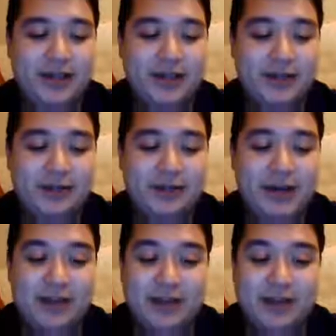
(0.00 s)
Slug
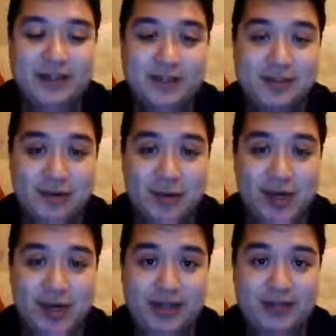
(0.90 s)
Fact, Max says go
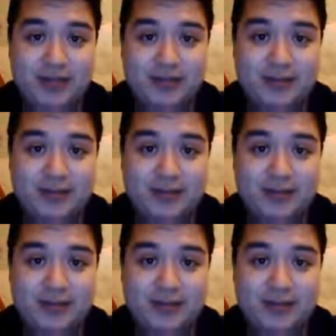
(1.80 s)
Jags.